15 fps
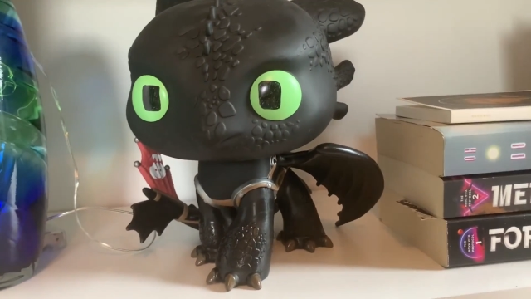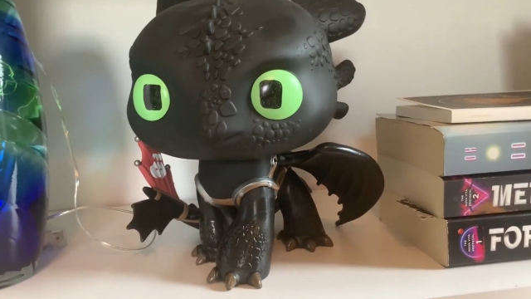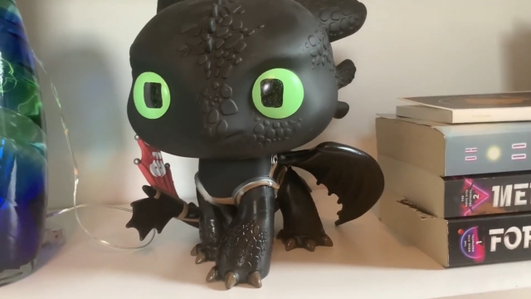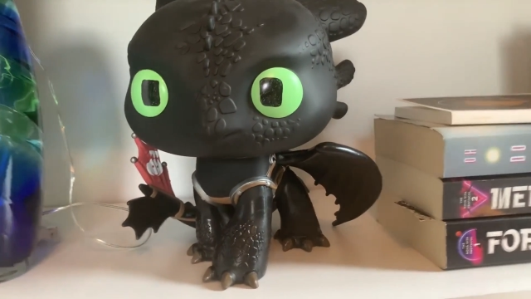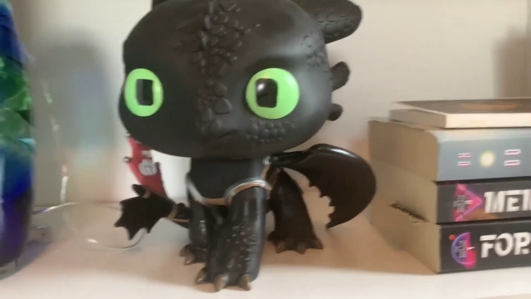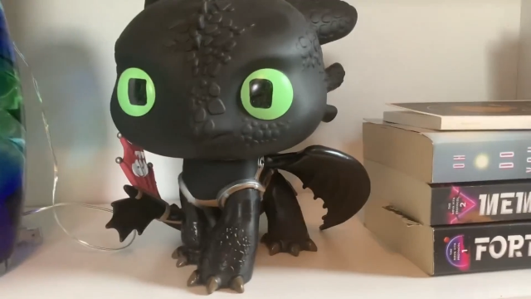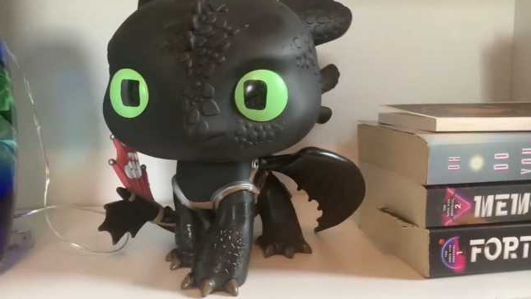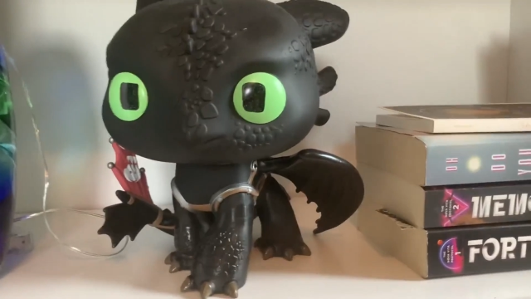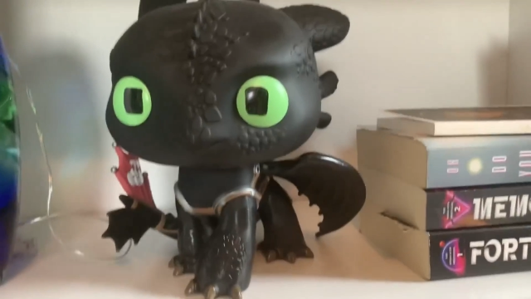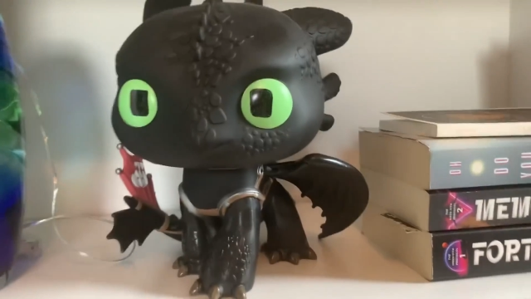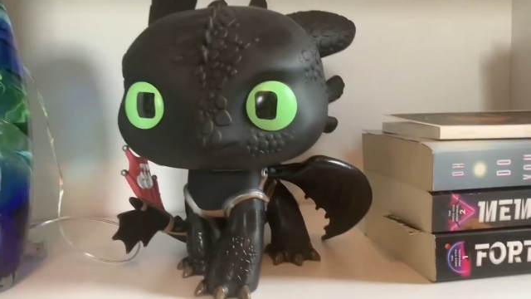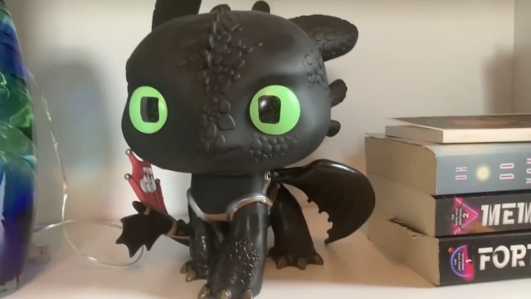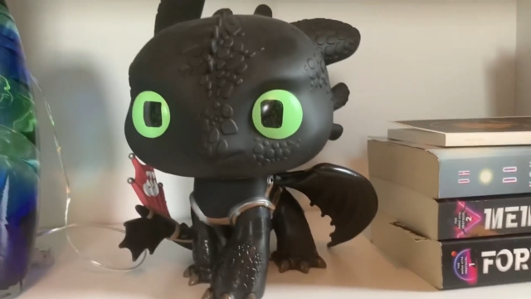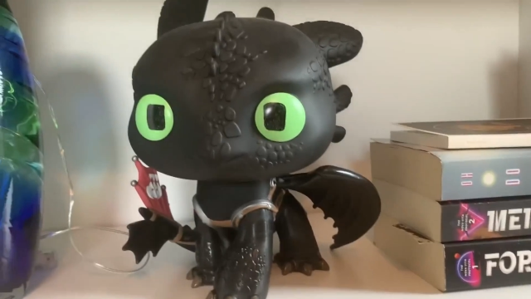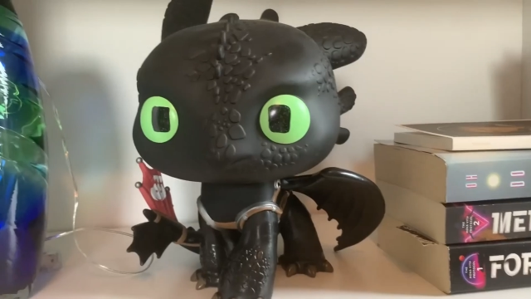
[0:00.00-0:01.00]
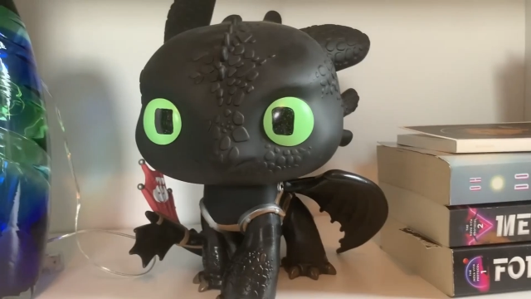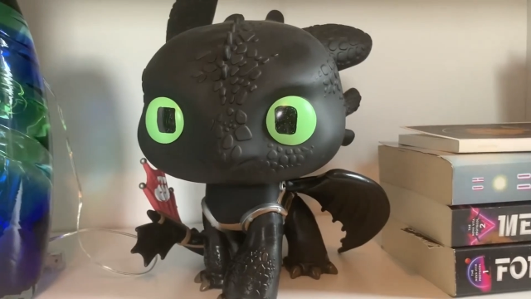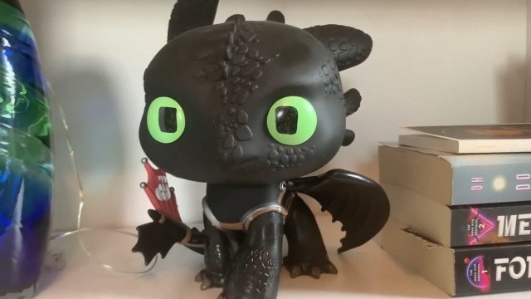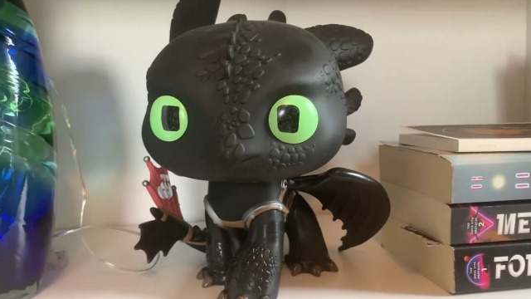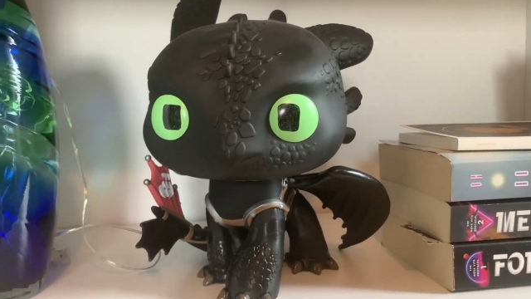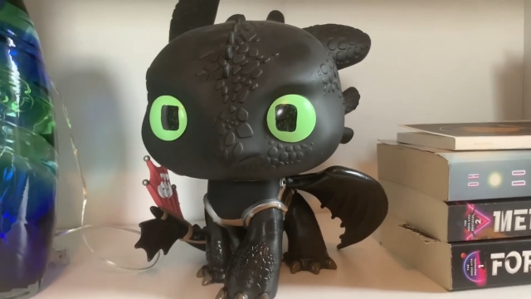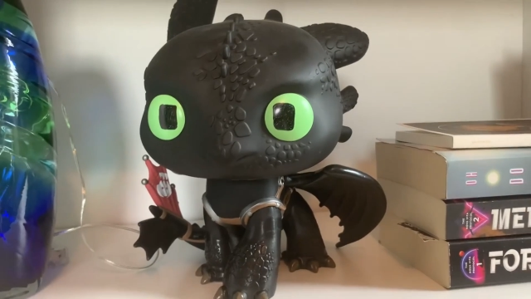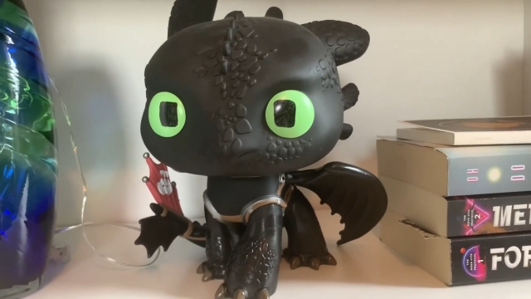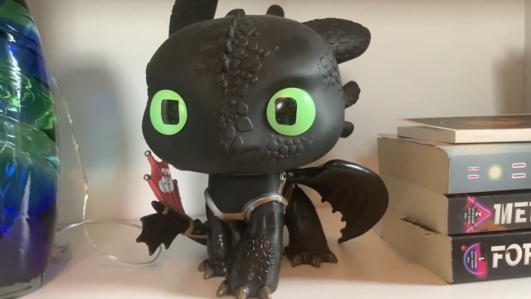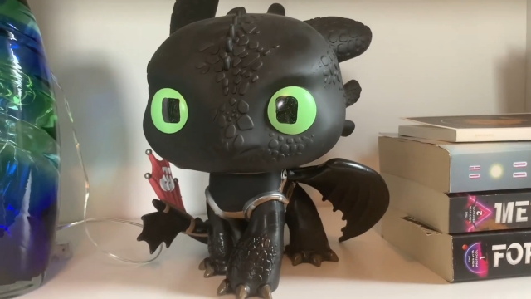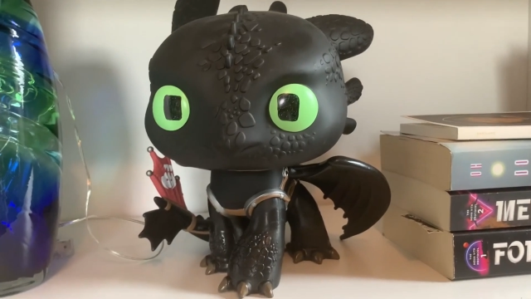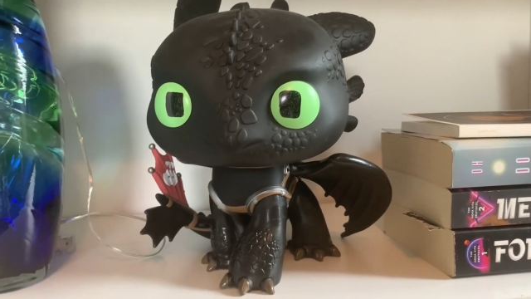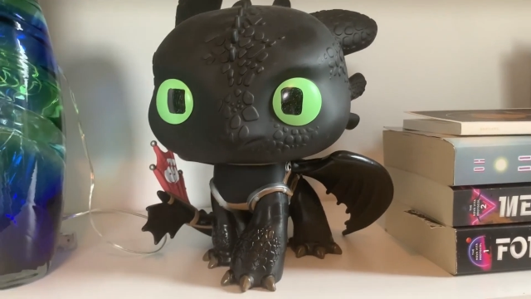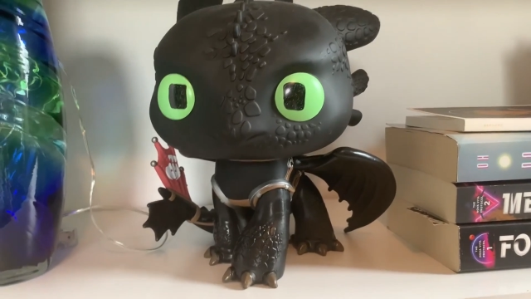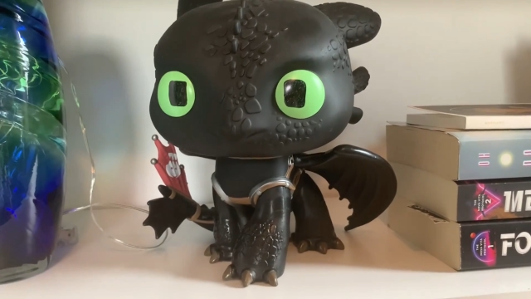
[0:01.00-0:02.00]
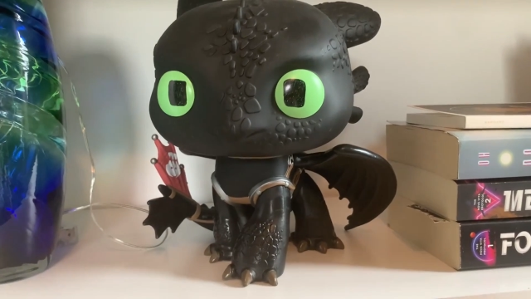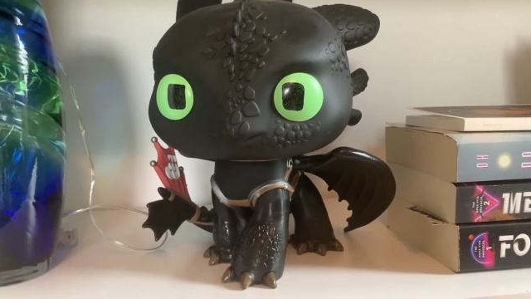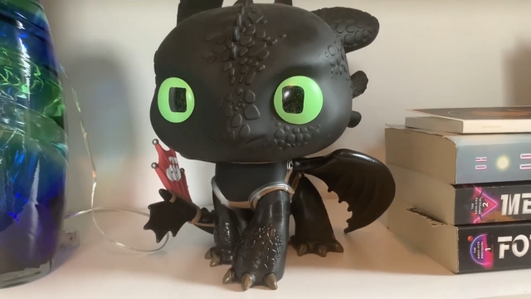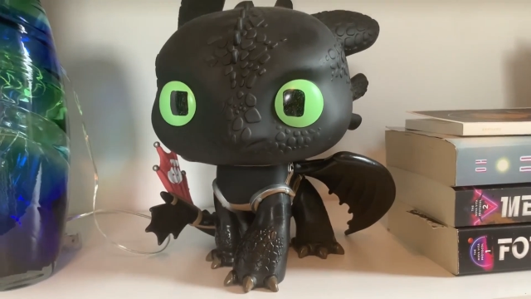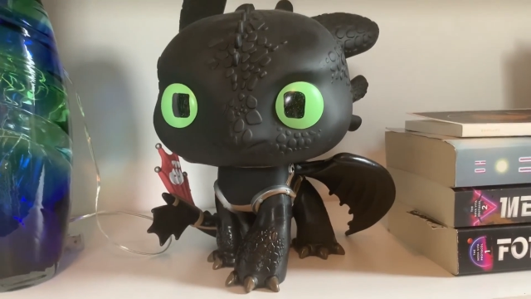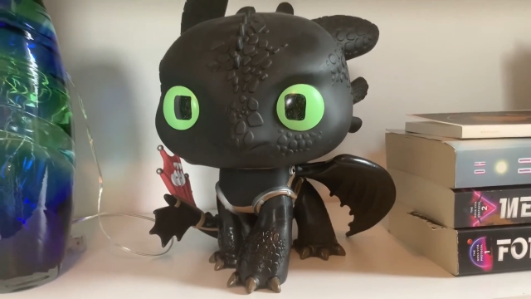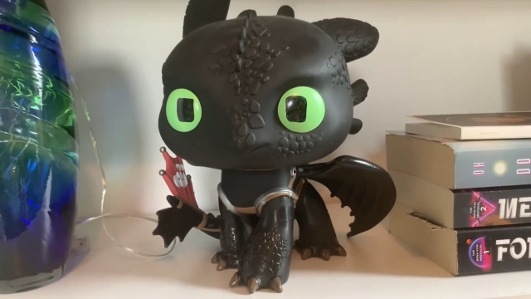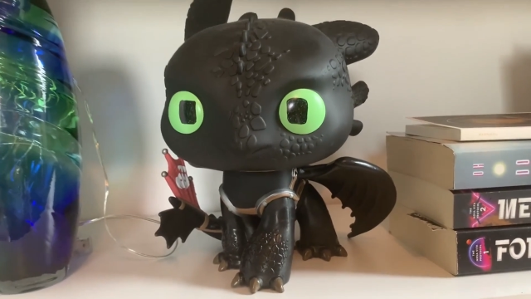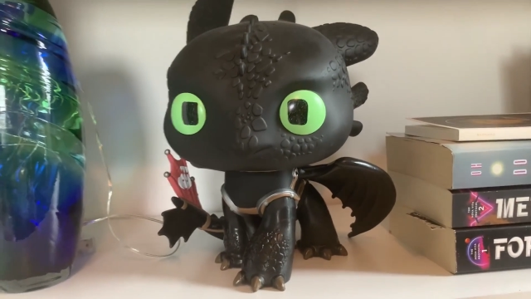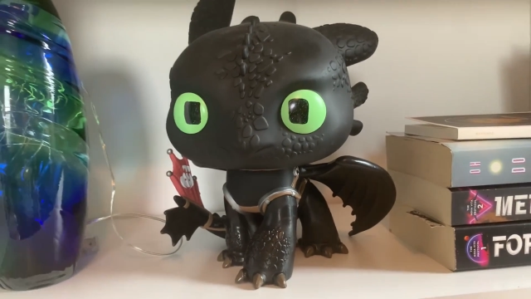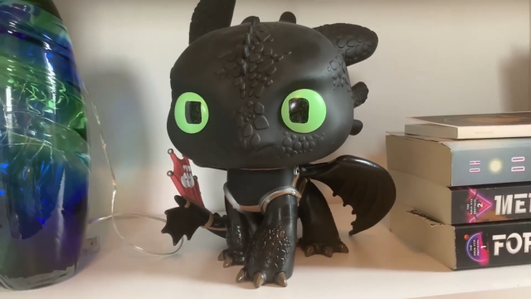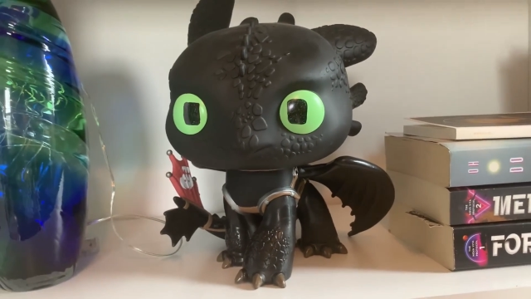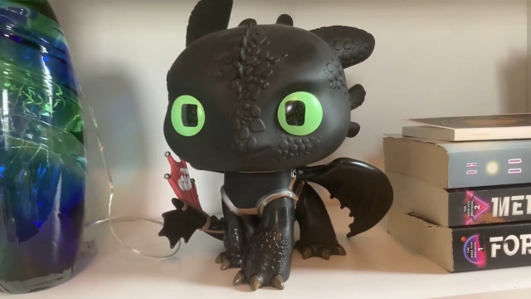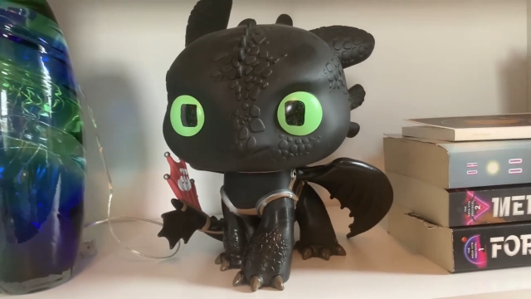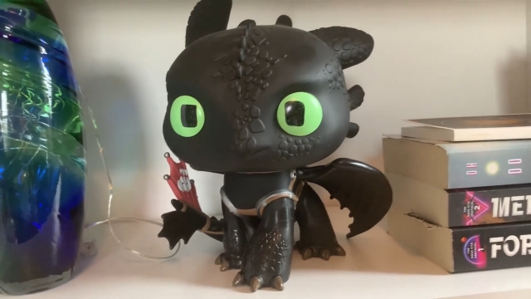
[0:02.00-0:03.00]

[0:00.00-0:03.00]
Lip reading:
[unreadable: no face in view]